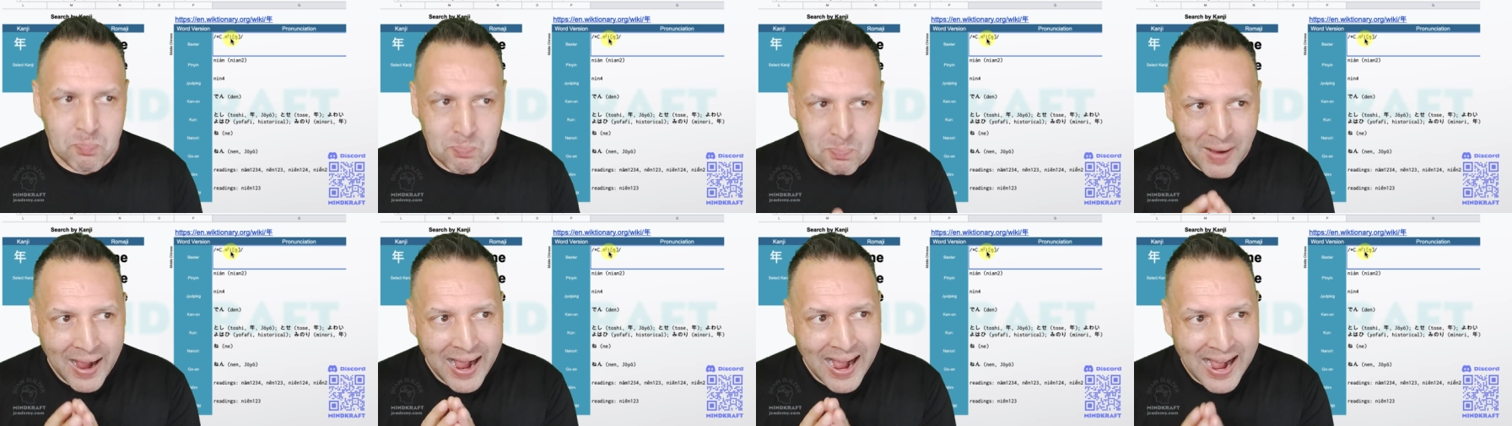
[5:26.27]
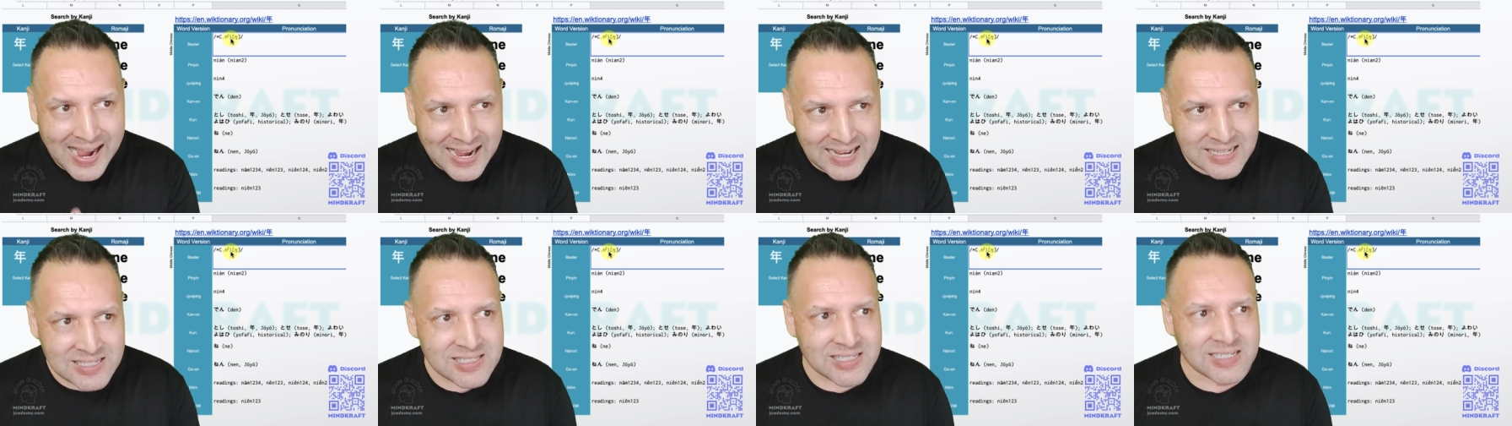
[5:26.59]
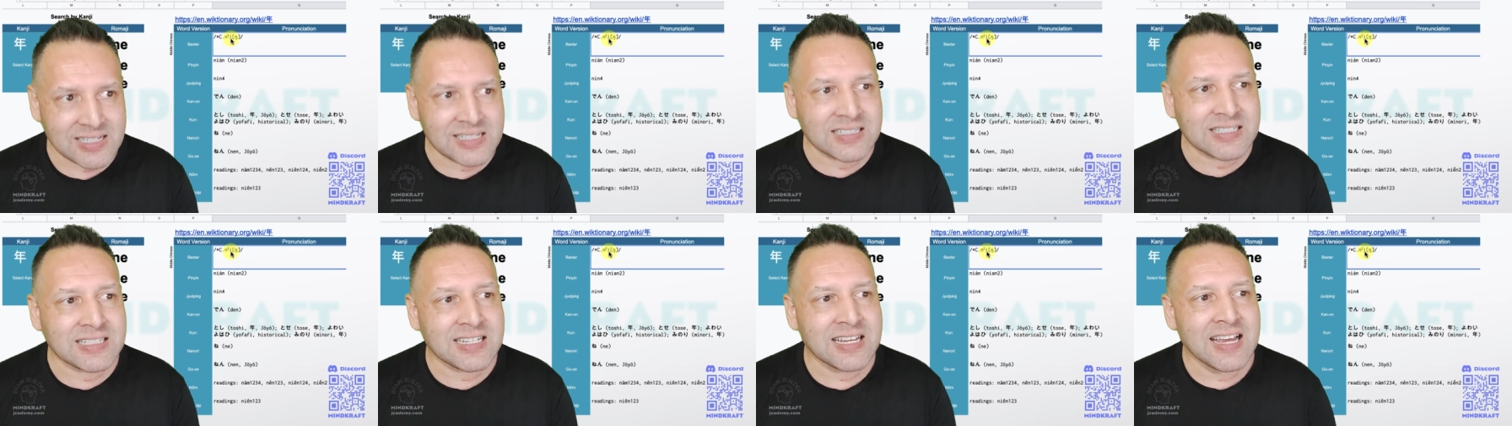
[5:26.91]
parse
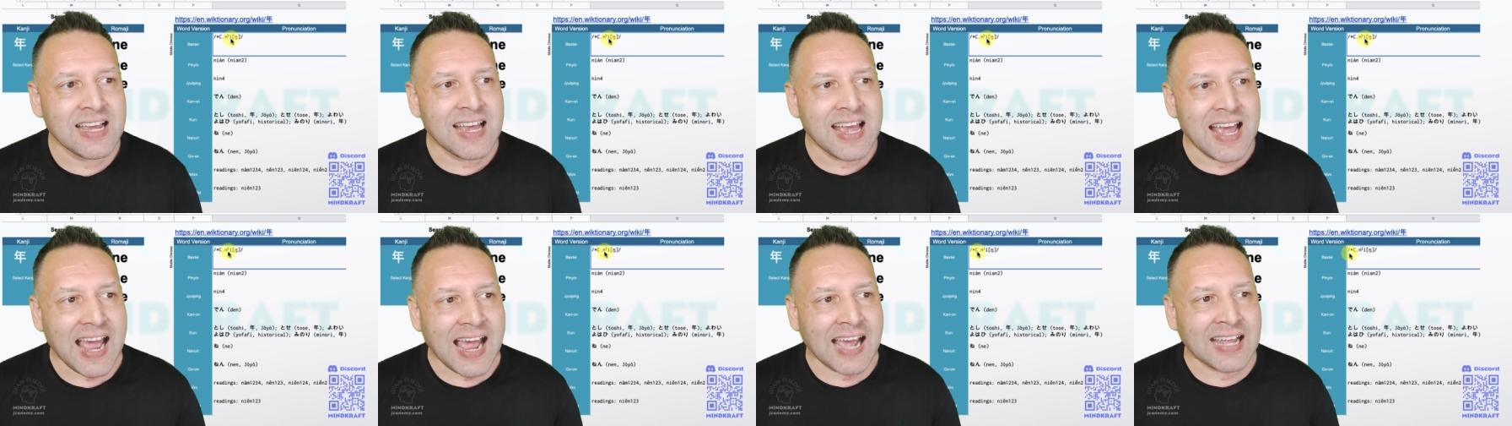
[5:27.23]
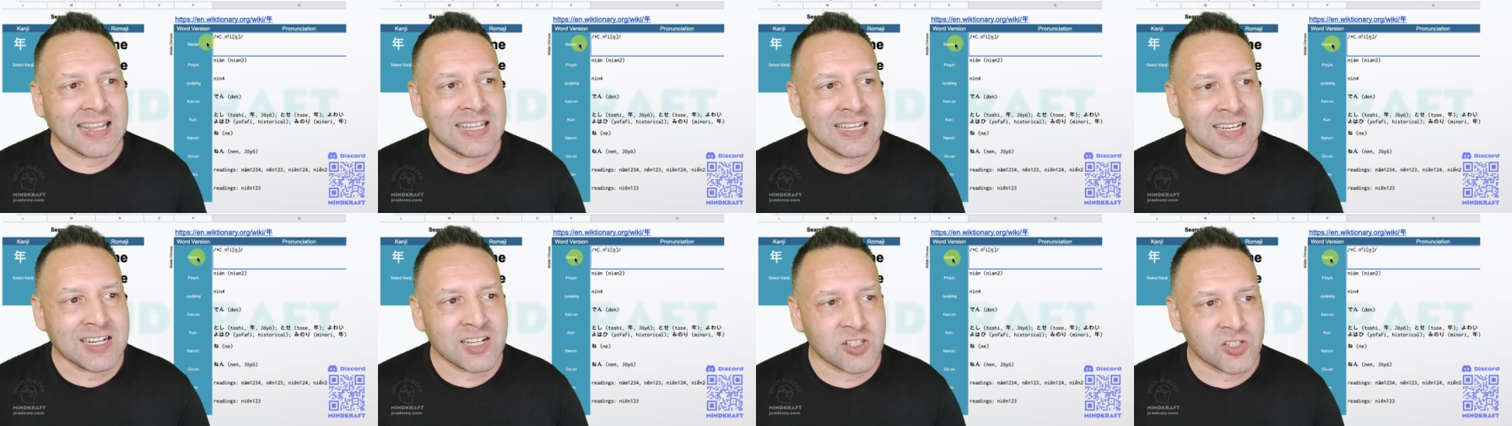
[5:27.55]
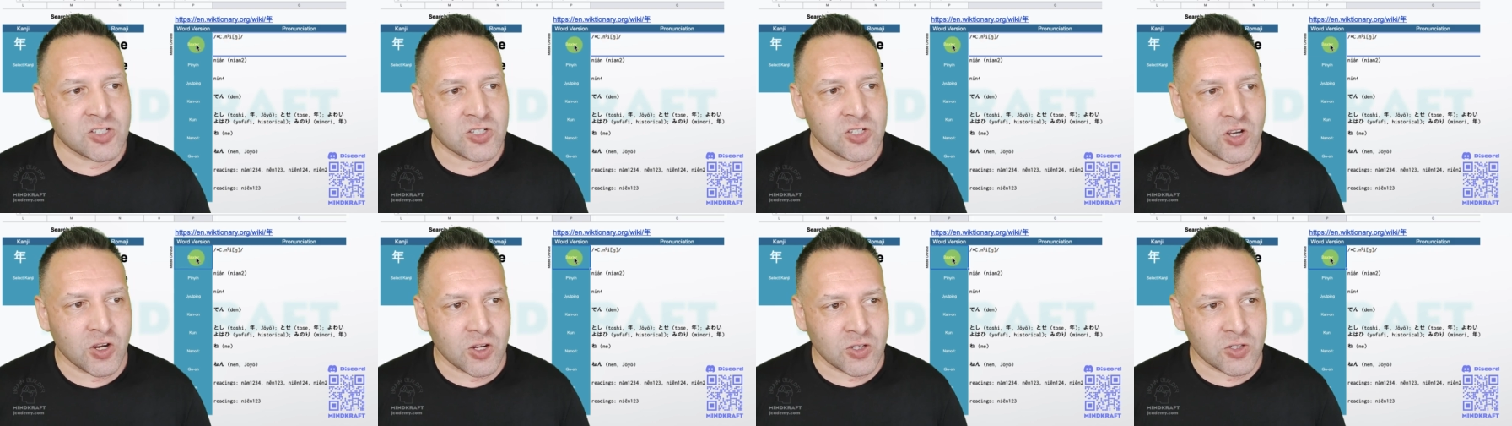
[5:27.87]
it, and then it
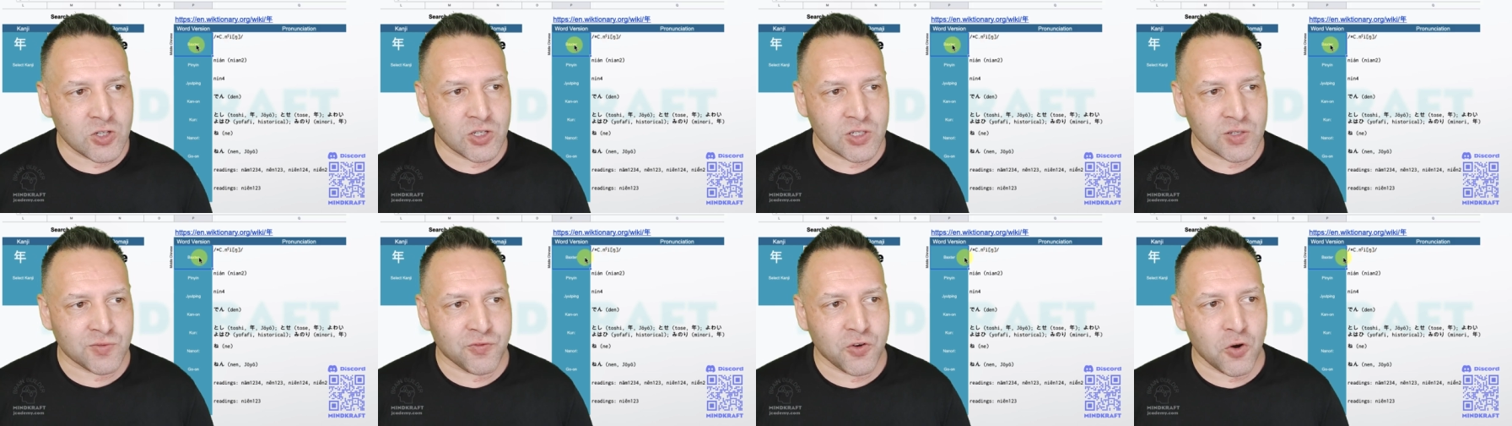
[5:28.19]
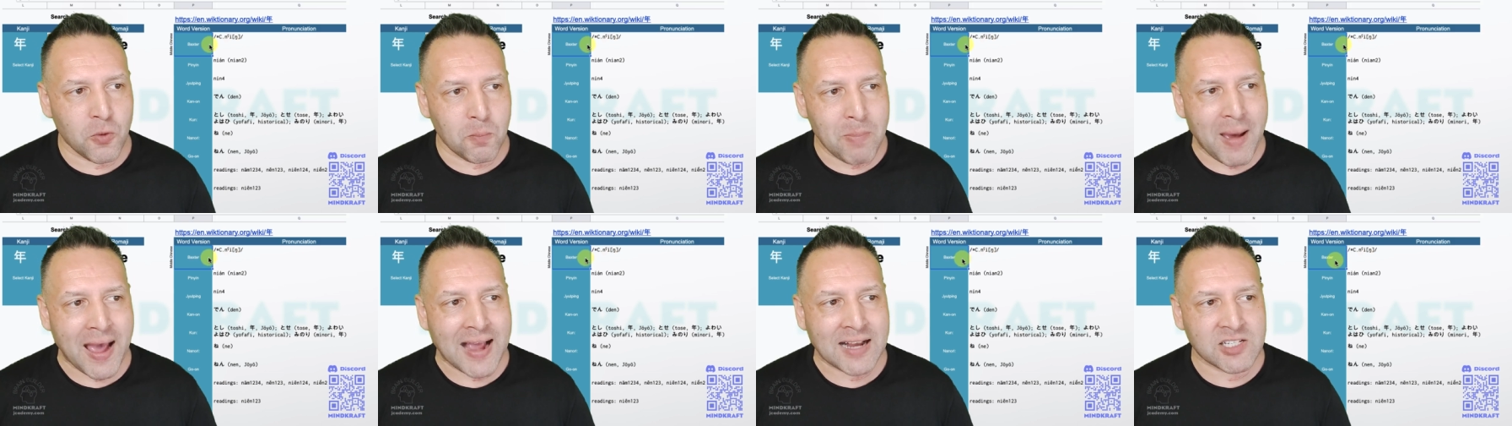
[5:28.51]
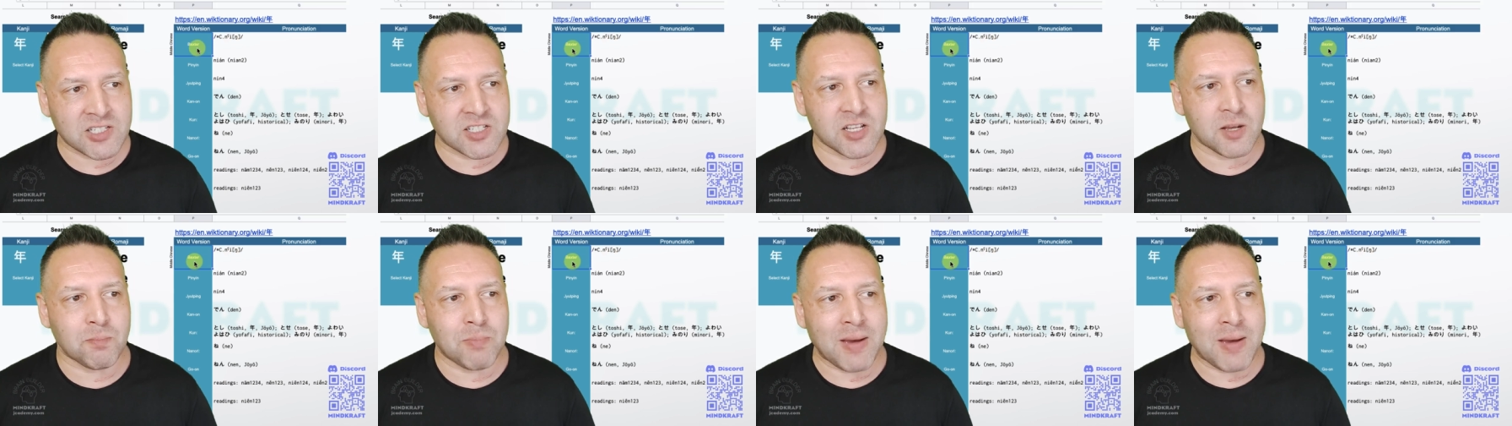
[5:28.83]
searches for Baxter.